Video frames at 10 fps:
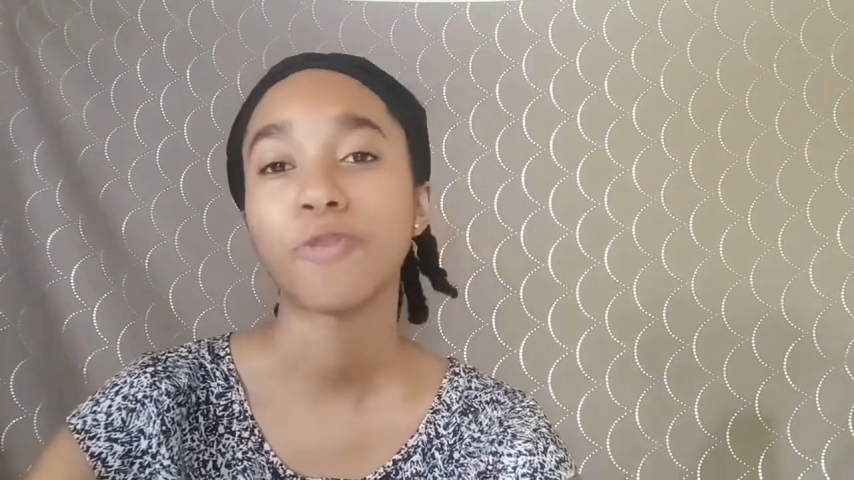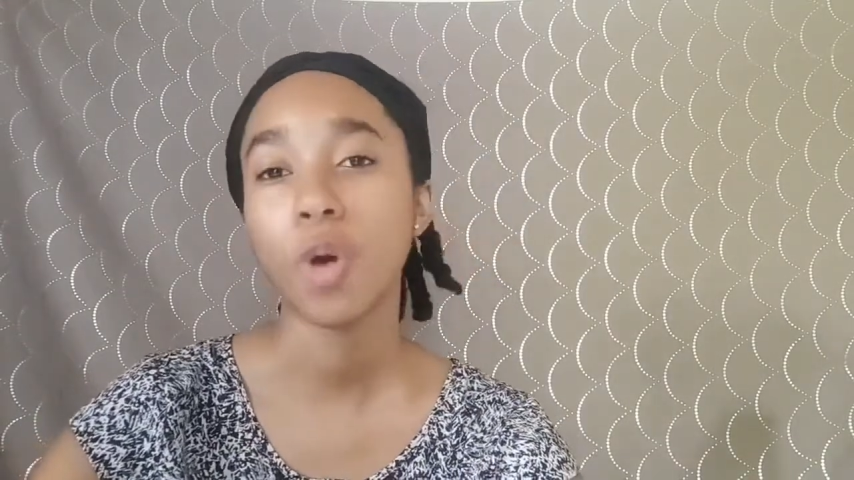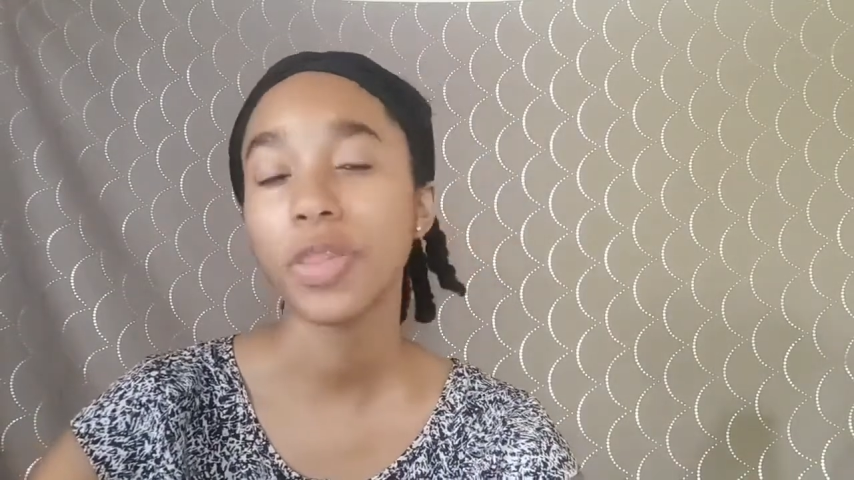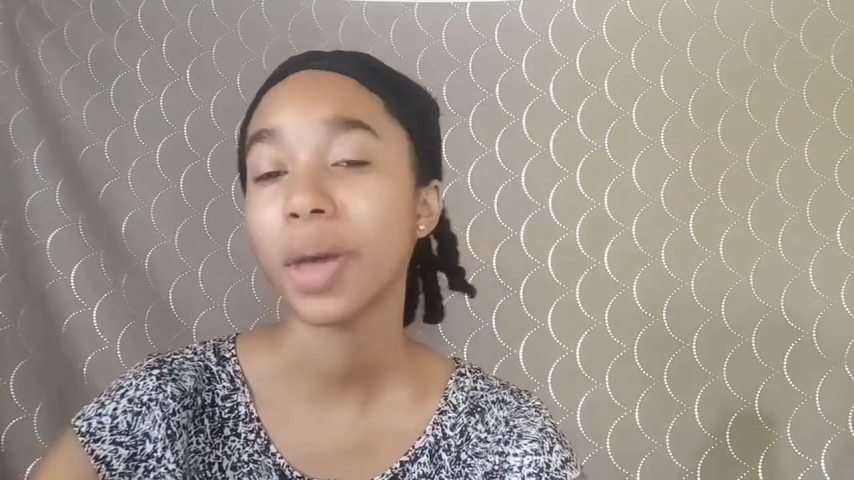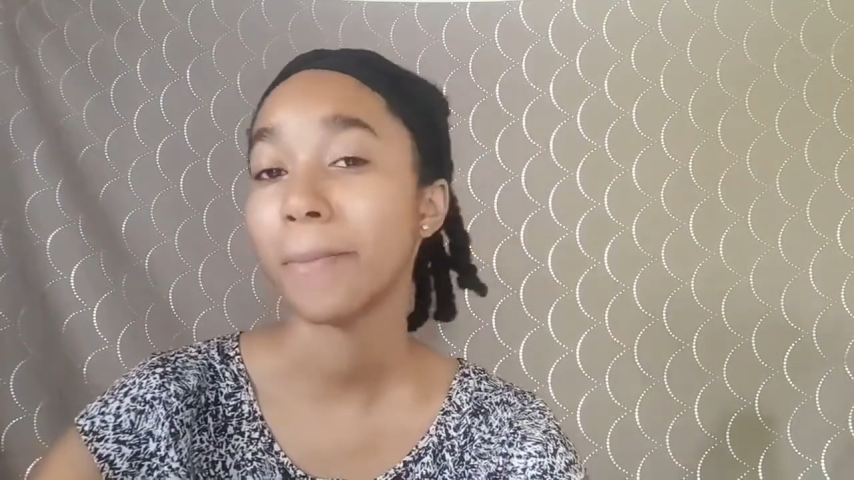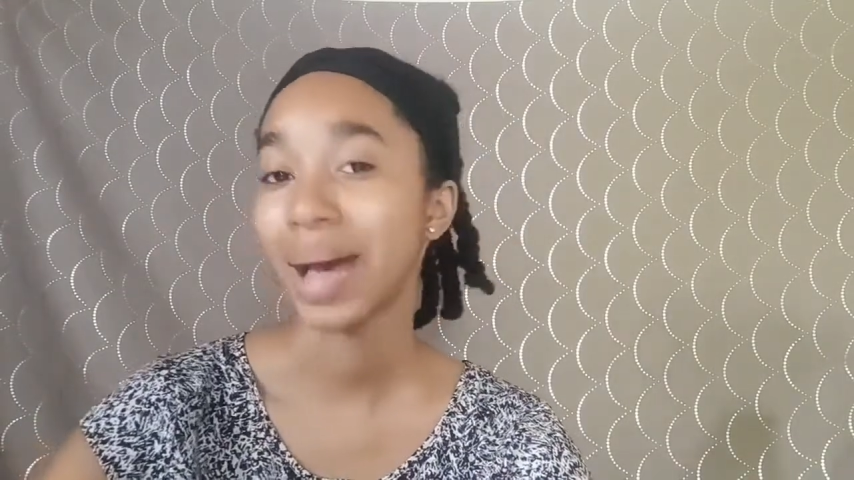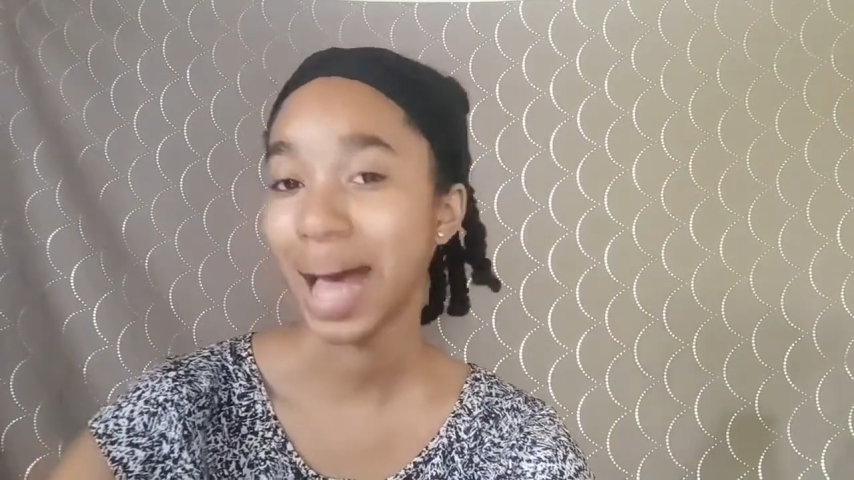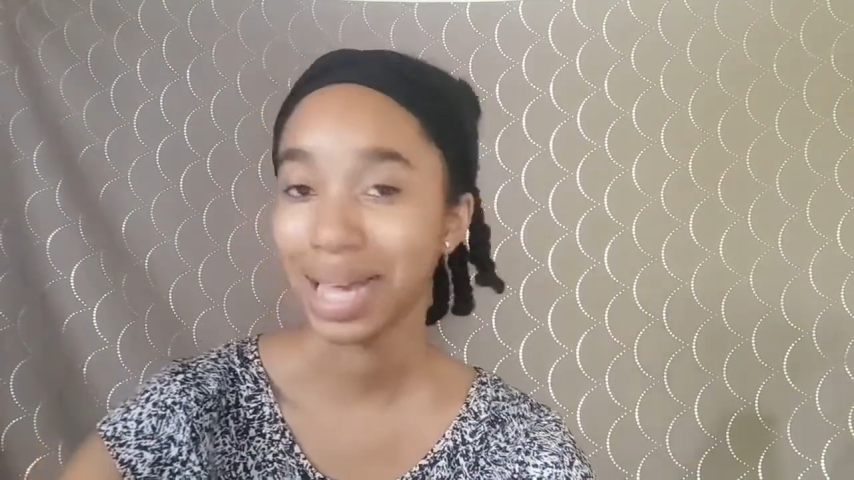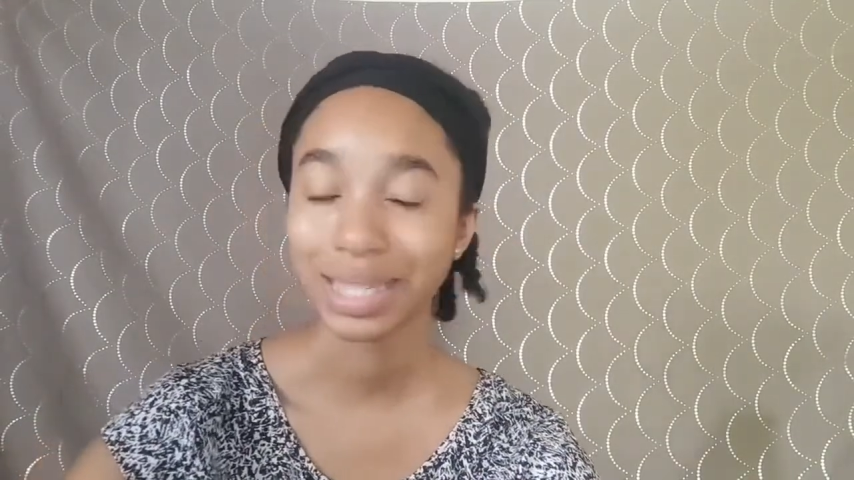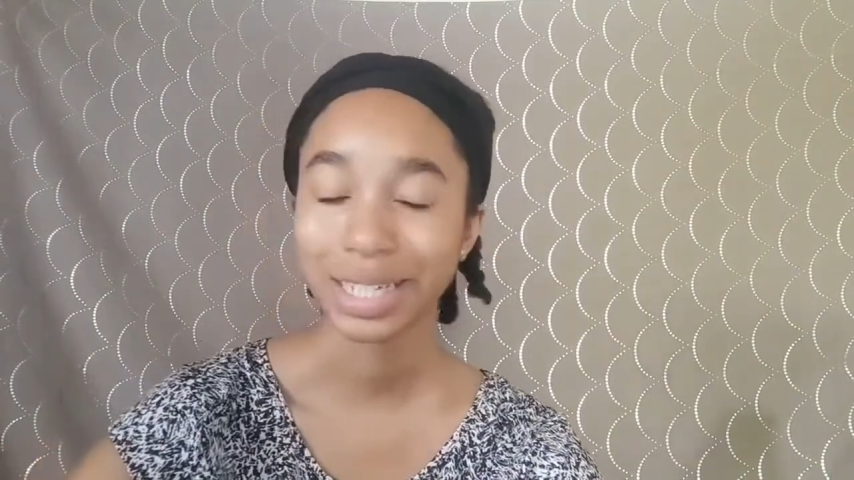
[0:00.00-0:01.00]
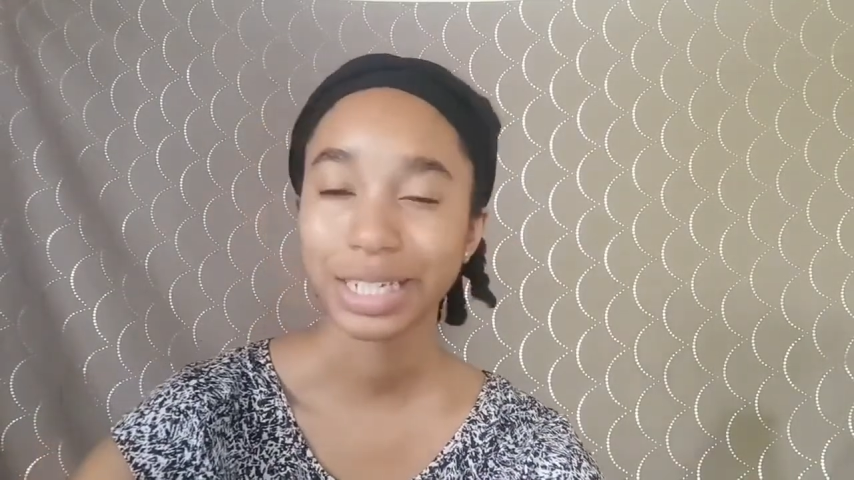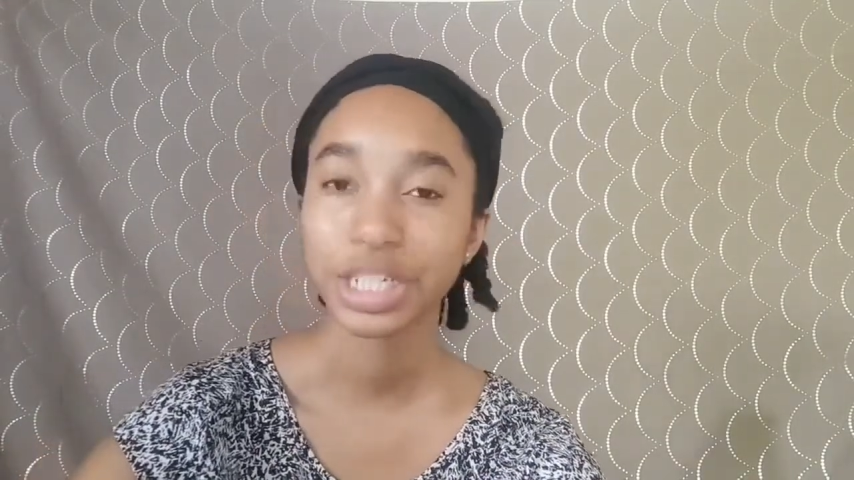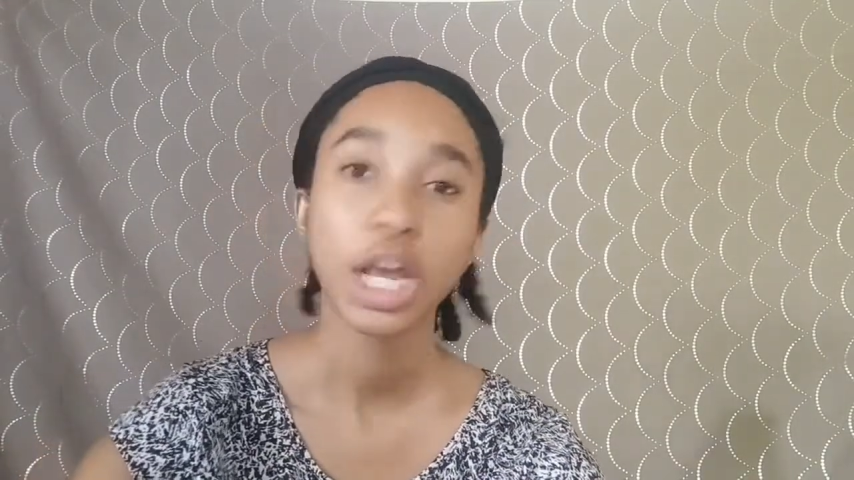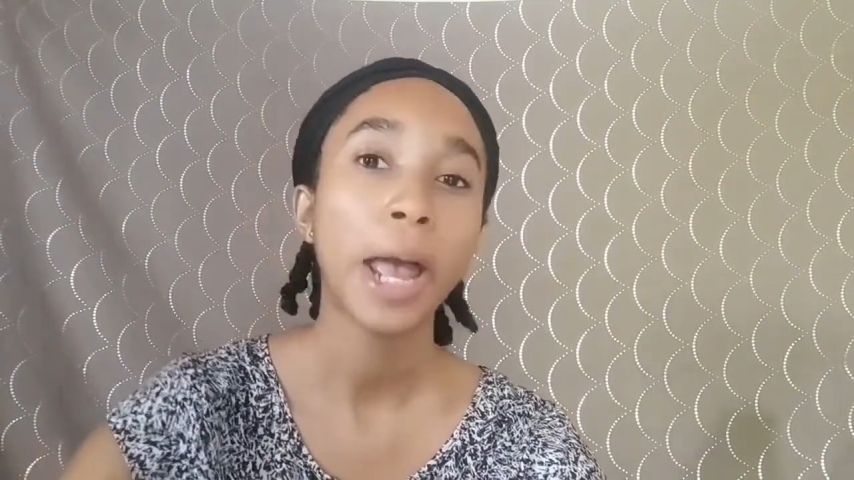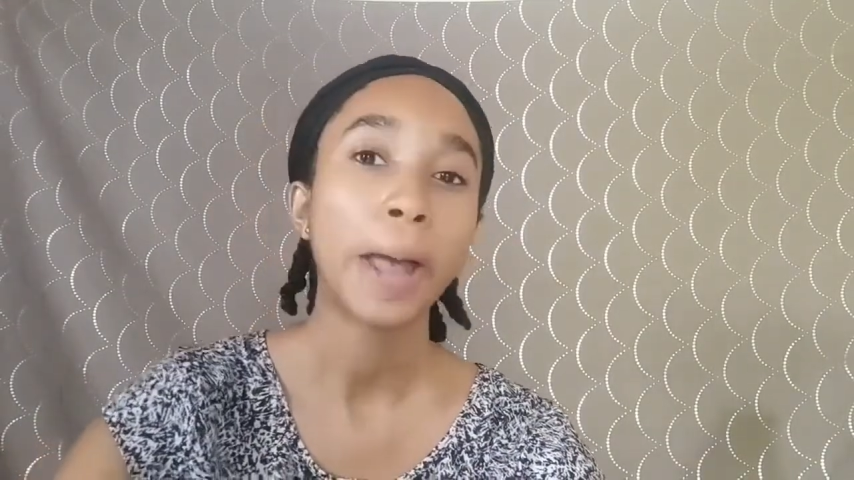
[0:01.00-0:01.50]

for the passage,